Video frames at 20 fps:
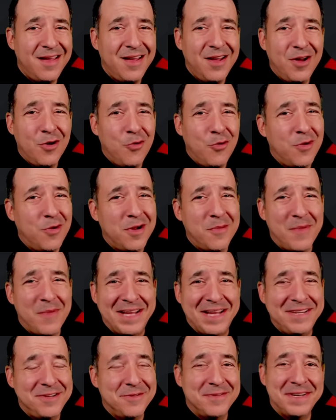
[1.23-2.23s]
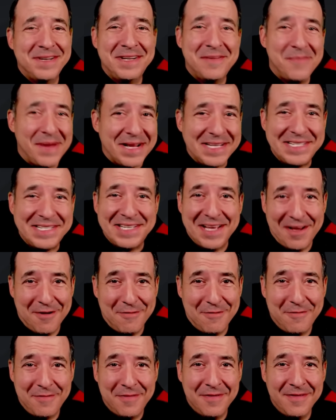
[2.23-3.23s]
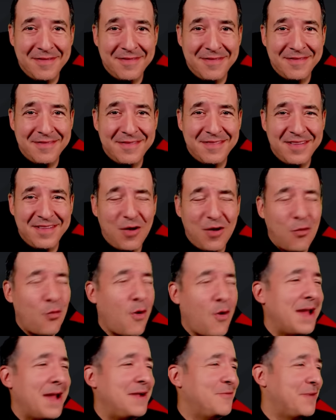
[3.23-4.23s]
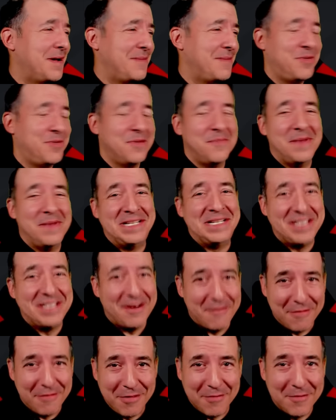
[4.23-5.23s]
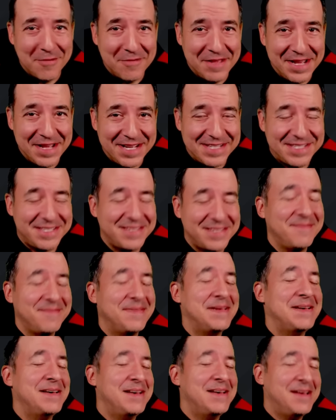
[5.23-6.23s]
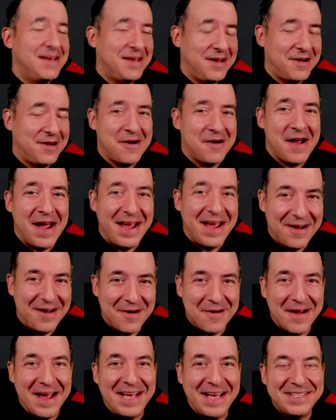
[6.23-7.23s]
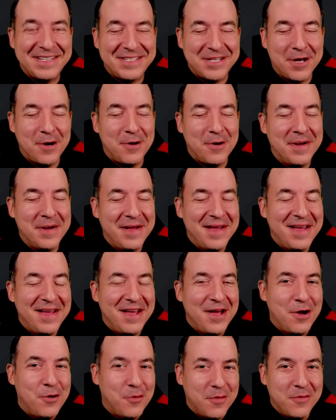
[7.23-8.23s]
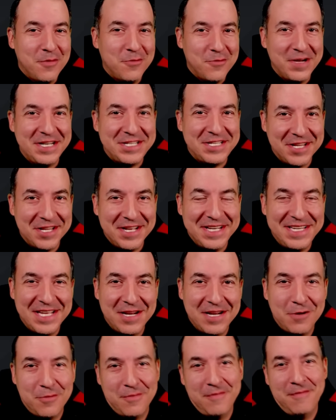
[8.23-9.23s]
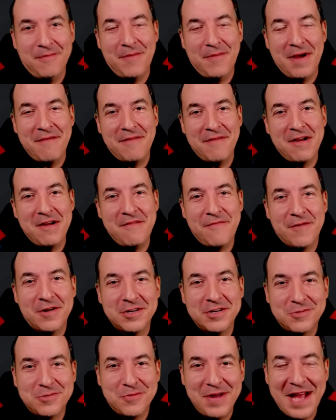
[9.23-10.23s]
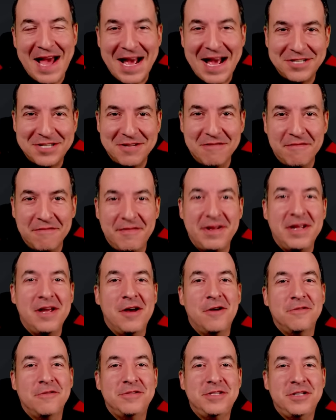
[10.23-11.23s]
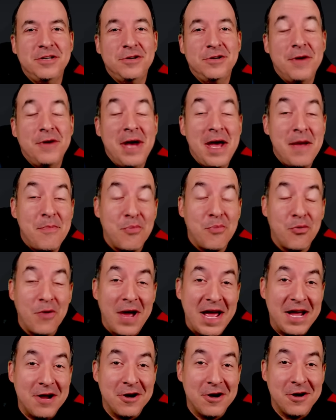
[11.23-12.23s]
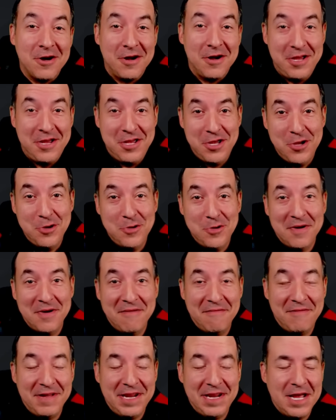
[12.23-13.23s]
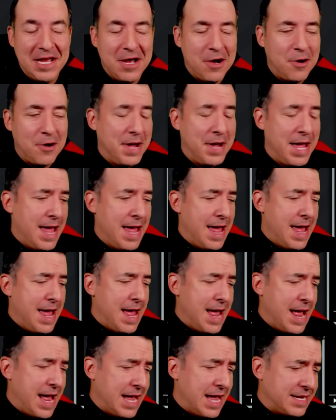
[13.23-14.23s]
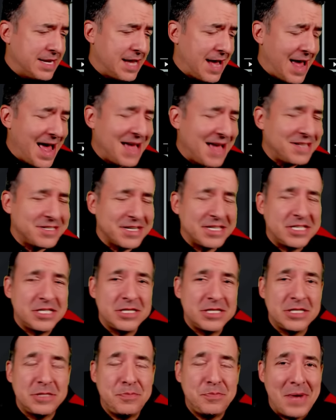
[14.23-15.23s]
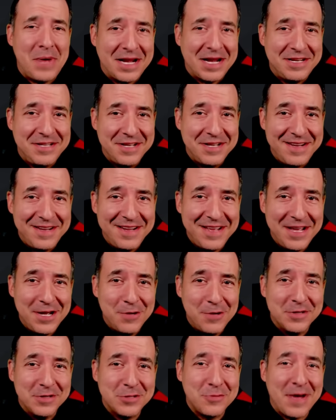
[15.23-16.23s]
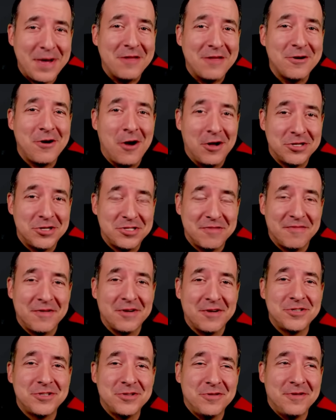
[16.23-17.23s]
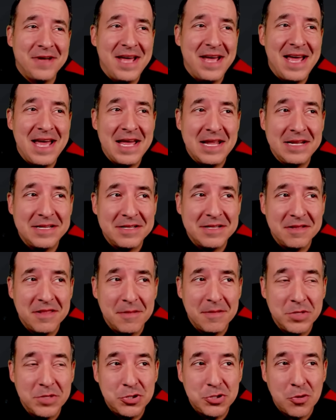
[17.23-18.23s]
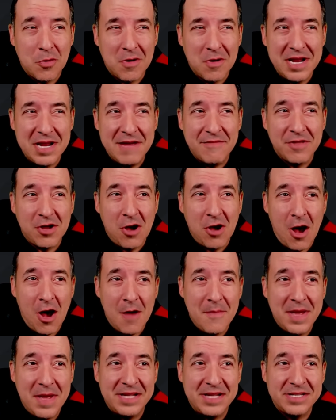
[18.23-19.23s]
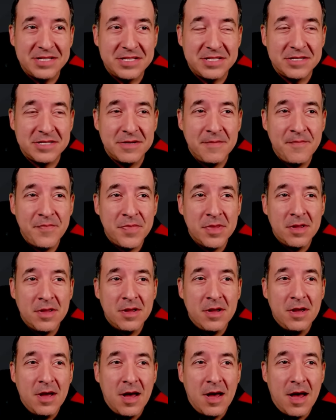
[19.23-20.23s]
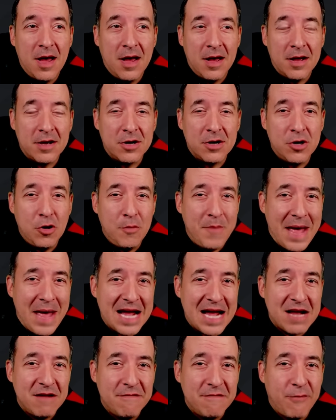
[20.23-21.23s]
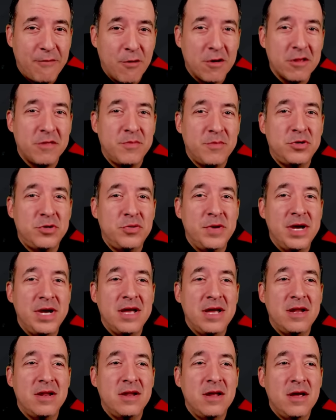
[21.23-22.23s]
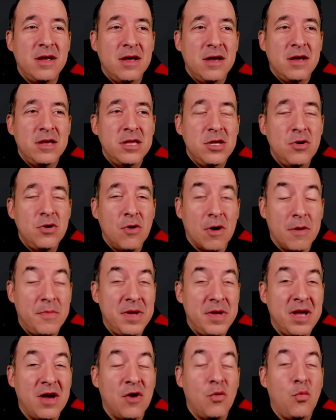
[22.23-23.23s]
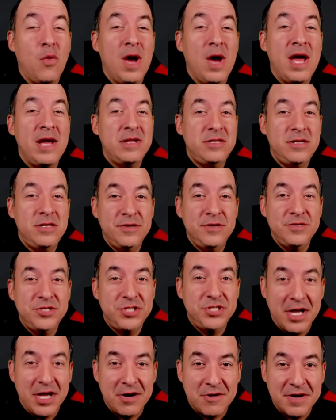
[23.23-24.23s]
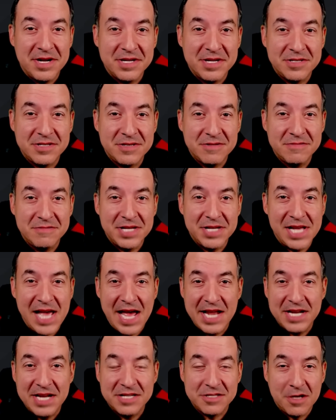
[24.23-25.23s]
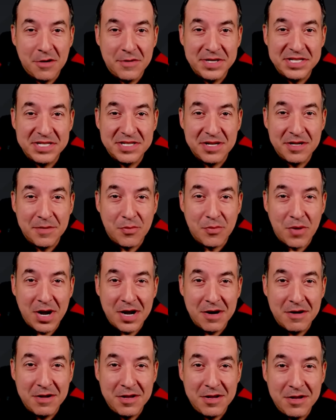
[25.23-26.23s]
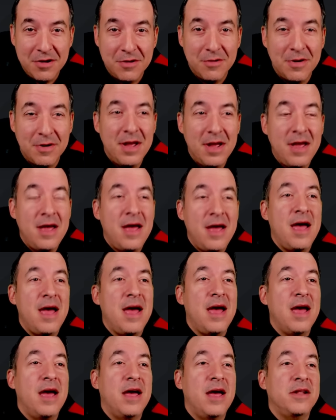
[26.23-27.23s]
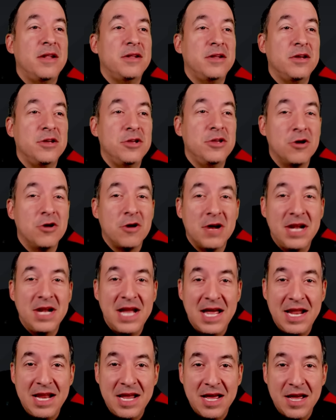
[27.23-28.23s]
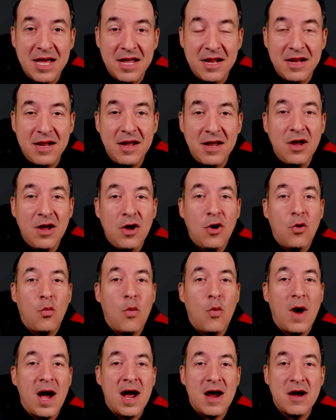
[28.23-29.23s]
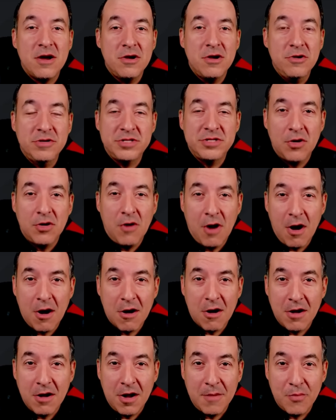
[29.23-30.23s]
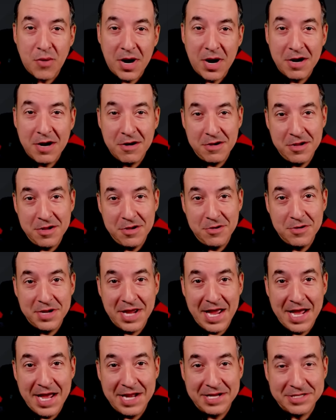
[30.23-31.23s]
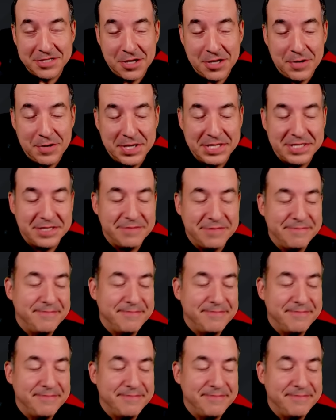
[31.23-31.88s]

What am I doing to myself? Why do I put myself through this? All right, all right. So, recently did a, my very first reaction video to a PragerU video. And uh, as expected, it was rather controversial, and the majority of the comments uh, go back and forth between you are being way too generous to Candace Owens and to PragerU, and you're an idiot, why are you so hard on PragerU and Candace Owens?